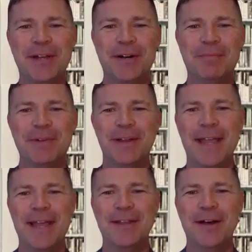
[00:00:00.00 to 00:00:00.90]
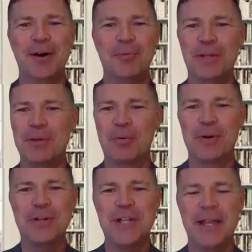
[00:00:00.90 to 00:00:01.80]
Tim. And we
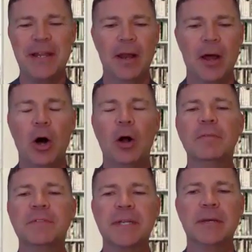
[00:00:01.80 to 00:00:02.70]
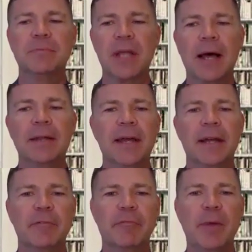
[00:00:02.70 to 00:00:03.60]
appreciate it. All of Tim's
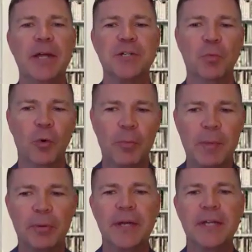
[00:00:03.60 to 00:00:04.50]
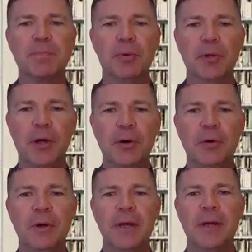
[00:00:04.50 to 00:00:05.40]
contact information will be placed
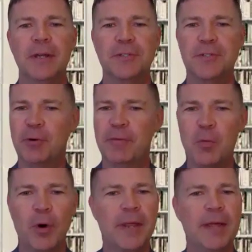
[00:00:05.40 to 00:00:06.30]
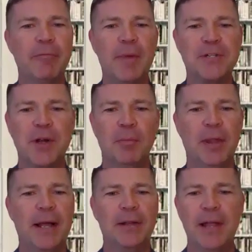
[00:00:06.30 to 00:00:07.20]
below. So if you want information on
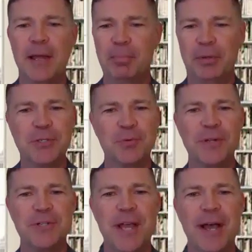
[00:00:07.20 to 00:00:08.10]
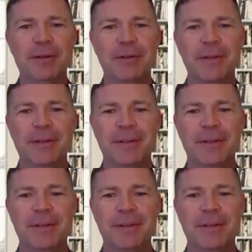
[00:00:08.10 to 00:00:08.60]
Blacklight, please reach out.